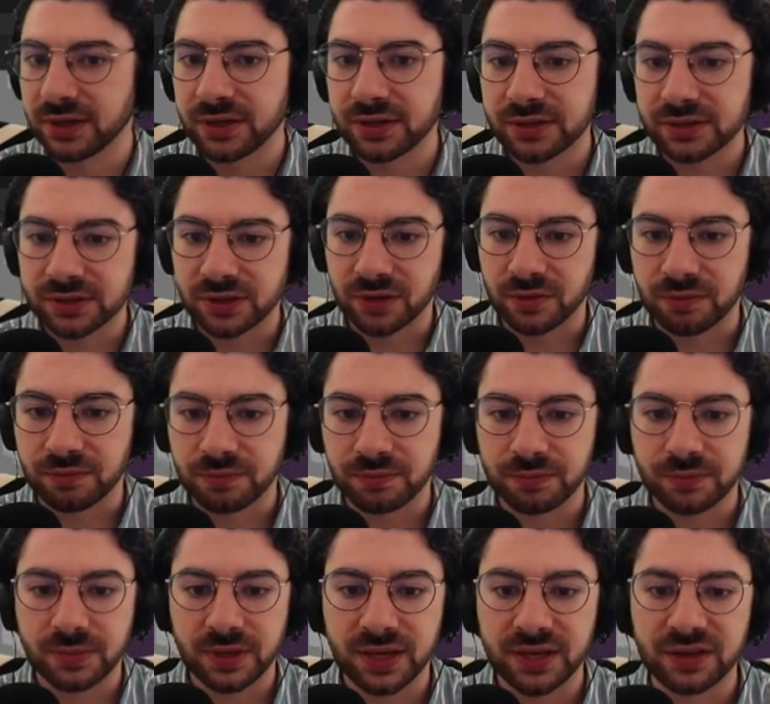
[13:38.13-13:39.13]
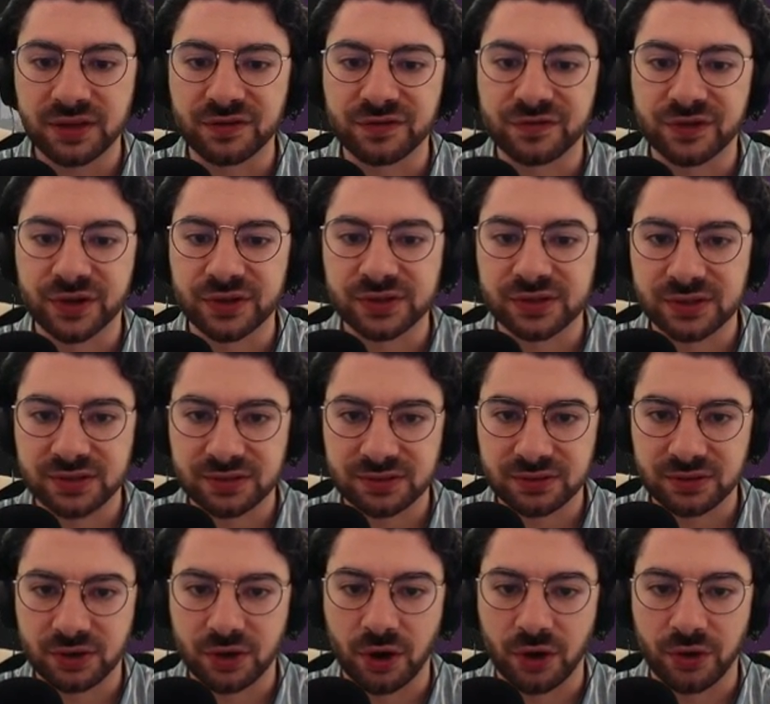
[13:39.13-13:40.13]
So in the first
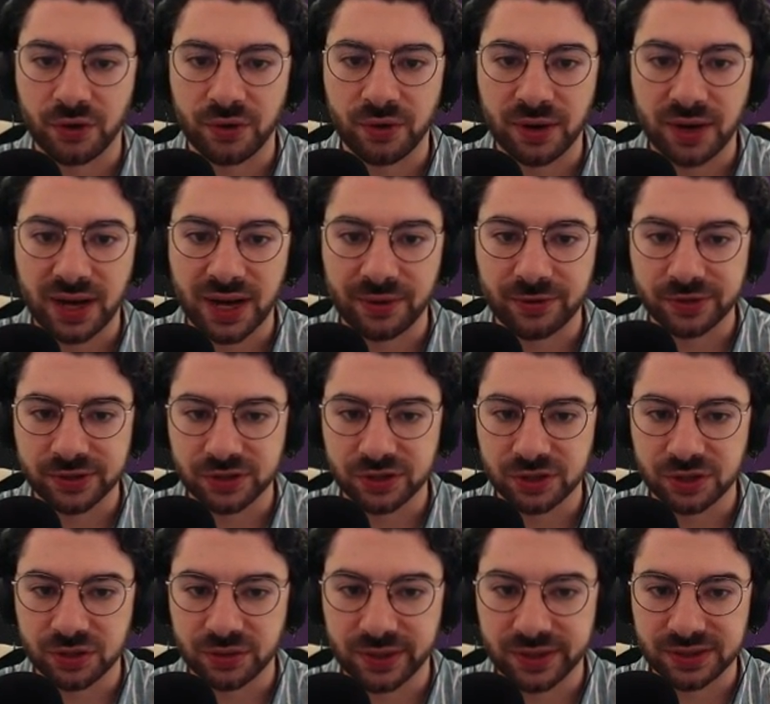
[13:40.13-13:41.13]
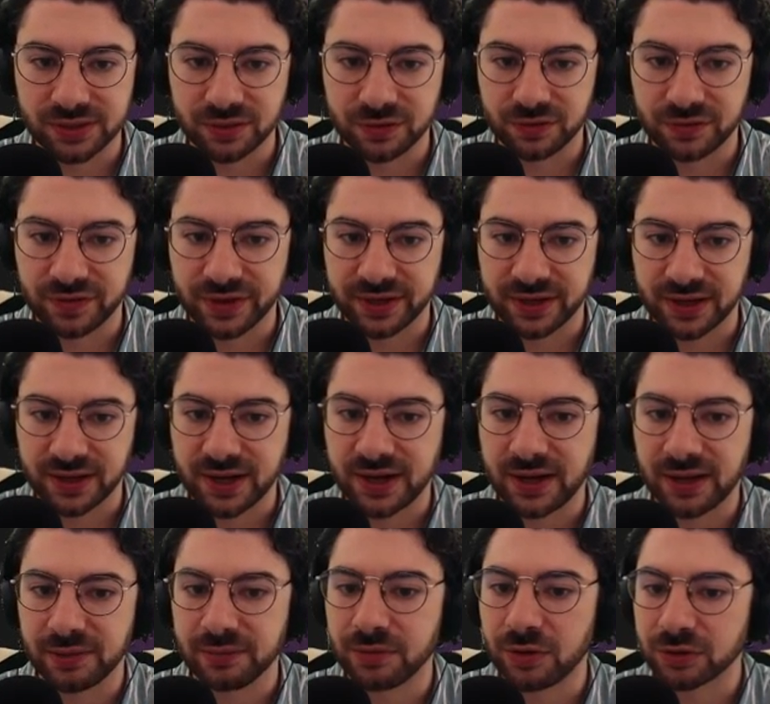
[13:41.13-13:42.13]
go, I was just doing sort of like a
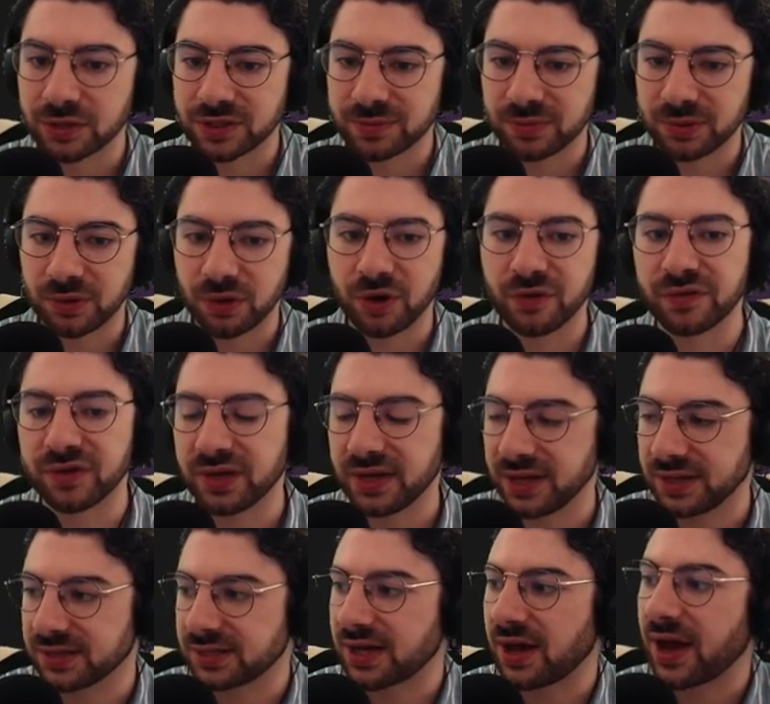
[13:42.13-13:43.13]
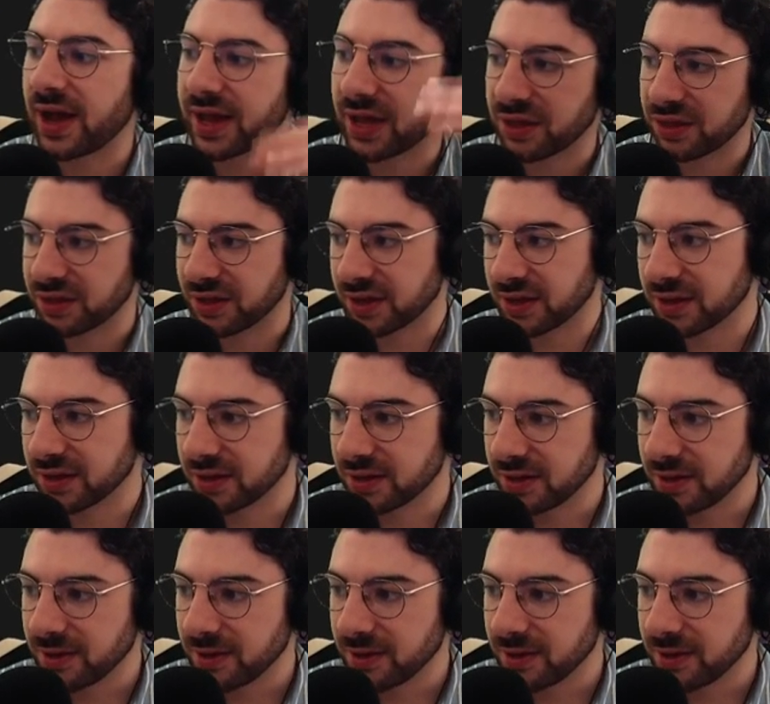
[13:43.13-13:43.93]
color multiple over the entire thing.